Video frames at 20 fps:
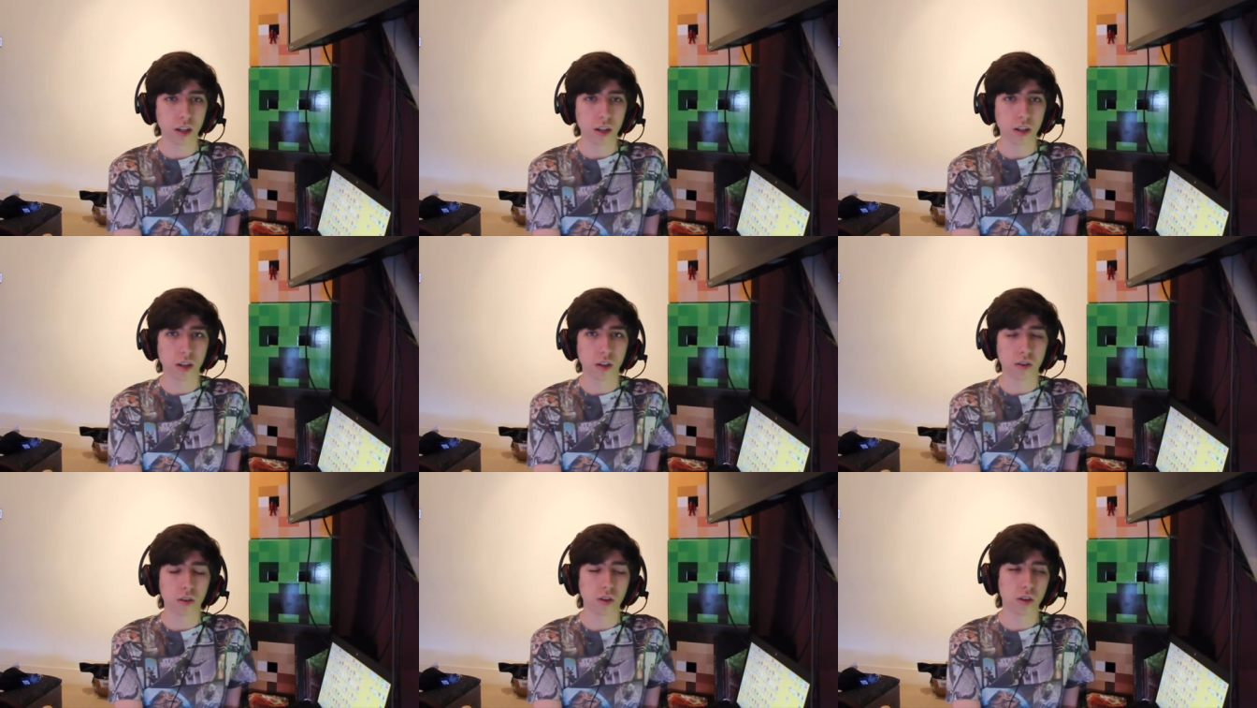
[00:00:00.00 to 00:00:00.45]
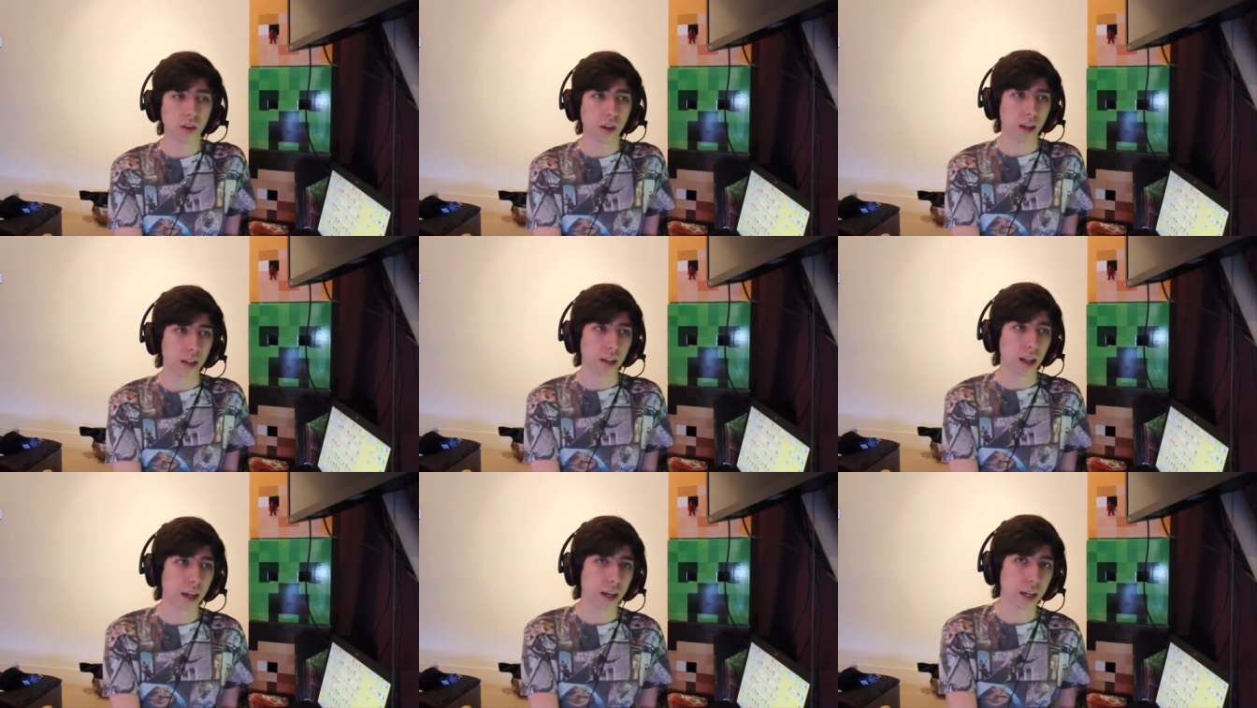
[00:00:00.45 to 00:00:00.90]
that's
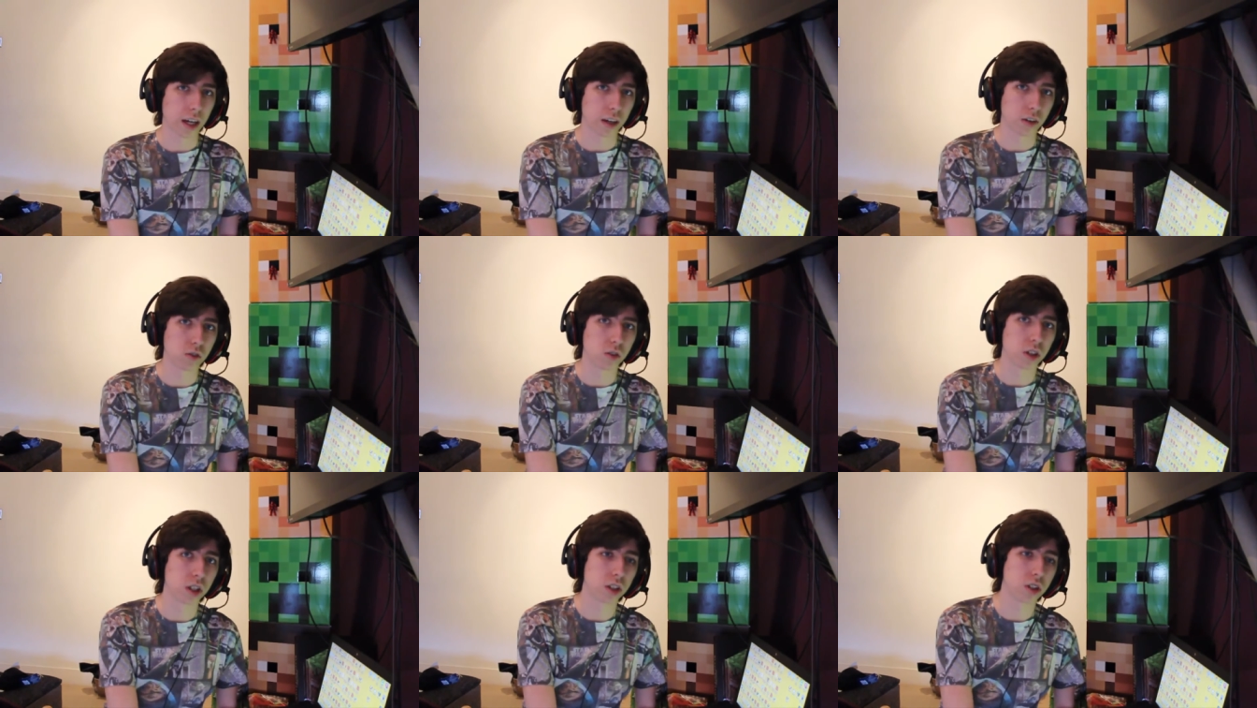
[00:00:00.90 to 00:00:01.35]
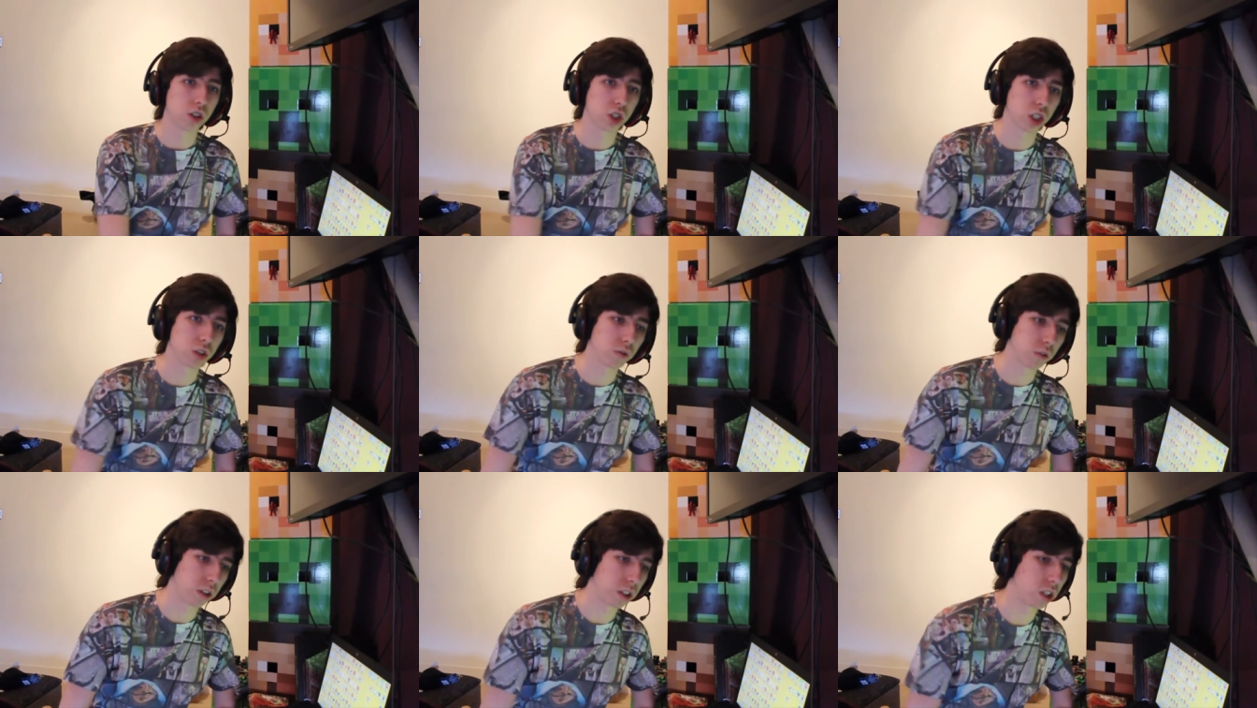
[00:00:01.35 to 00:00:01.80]
and like I only
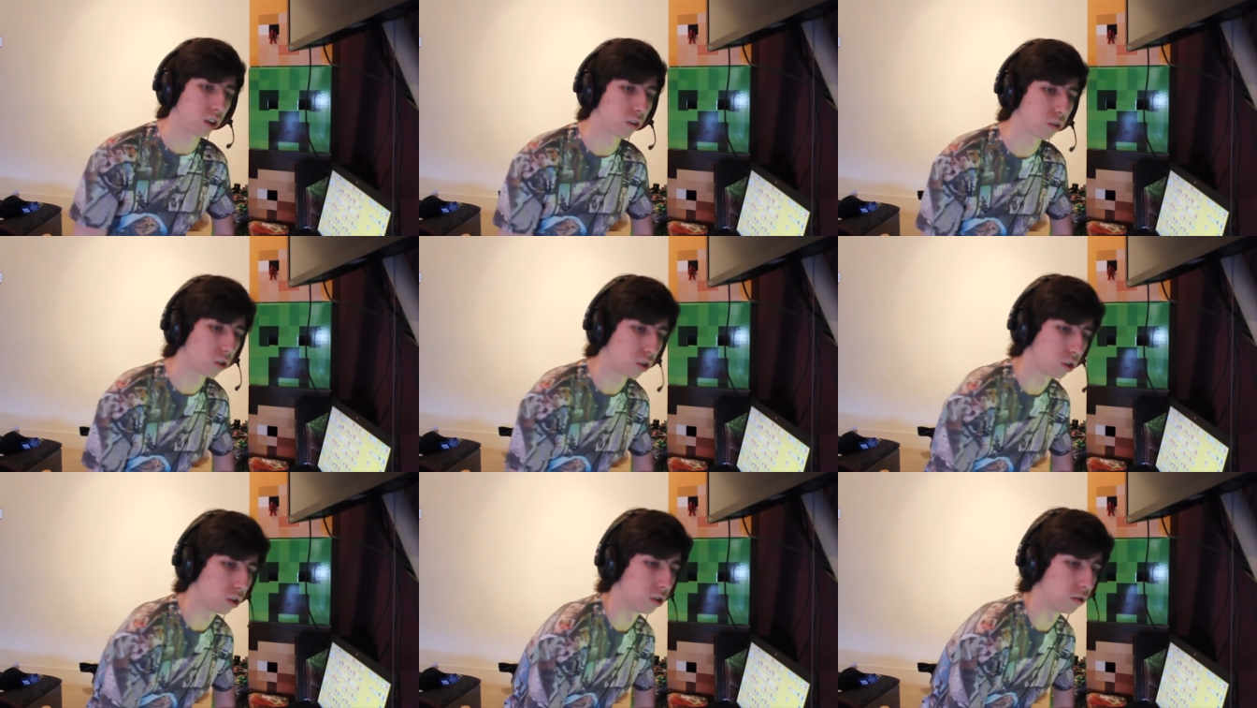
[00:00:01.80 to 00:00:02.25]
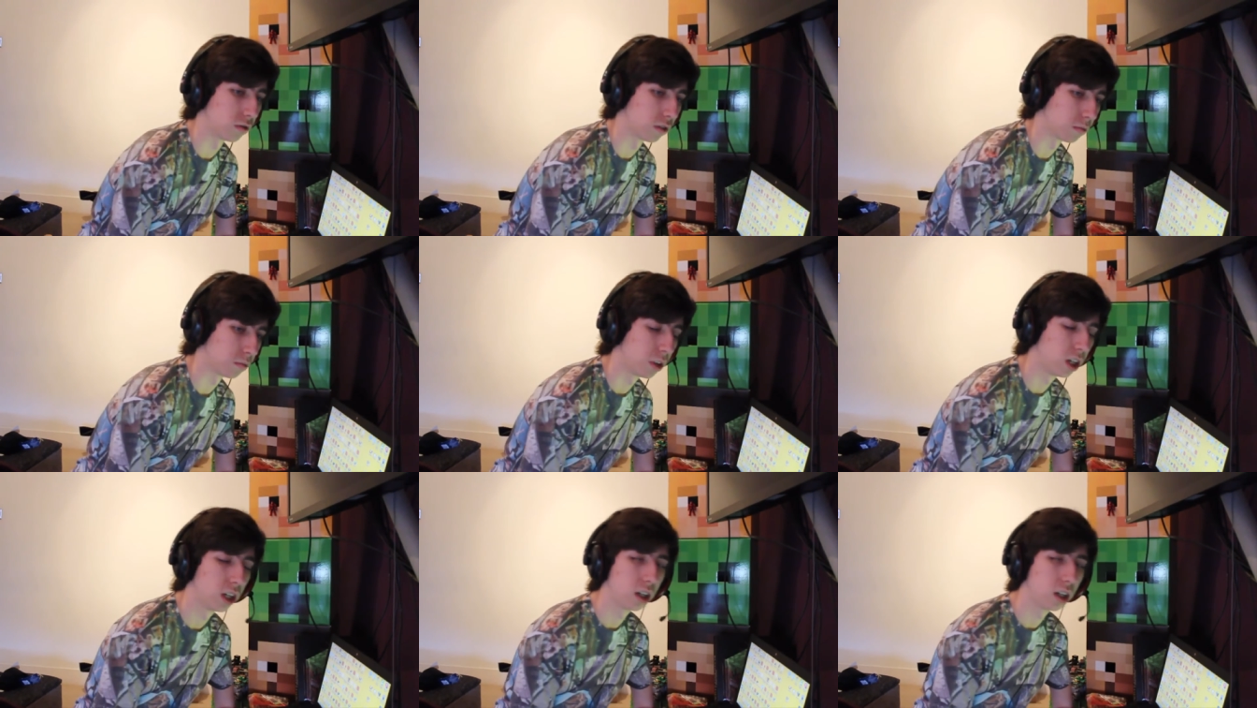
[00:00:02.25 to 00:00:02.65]
generally go on two of them.